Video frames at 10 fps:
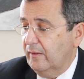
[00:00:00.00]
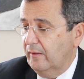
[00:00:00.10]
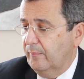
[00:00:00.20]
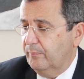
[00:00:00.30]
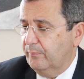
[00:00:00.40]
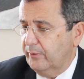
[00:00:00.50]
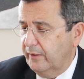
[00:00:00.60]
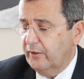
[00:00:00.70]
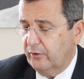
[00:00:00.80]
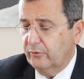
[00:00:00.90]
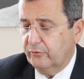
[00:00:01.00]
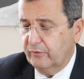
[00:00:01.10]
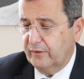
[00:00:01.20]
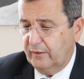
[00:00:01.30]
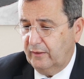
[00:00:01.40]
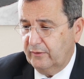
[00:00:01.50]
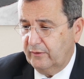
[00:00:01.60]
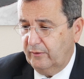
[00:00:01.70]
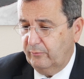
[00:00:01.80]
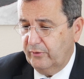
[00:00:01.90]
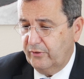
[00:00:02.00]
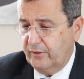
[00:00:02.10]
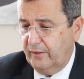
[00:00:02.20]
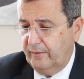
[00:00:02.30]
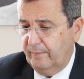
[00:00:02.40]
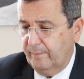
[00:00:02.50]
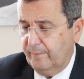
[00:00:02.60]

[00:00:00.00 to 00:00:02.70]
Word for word: a pretty good result, I would say.